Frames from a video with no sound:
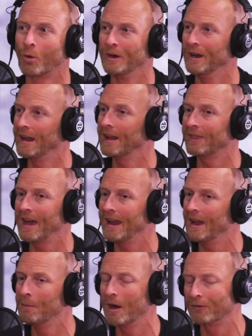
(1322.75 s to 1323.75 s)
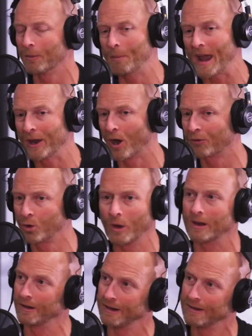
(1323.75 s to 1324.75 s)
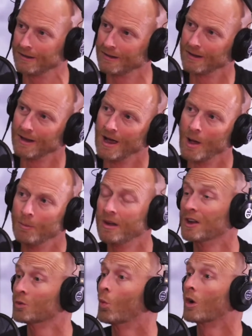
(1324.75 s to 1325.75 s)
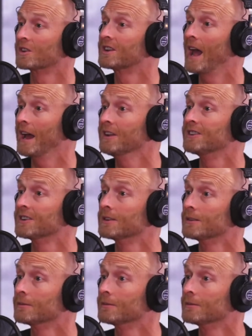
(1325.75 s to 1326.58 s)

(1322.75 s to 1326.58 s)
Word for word: and you get that MF paid off quickly. Because worst case,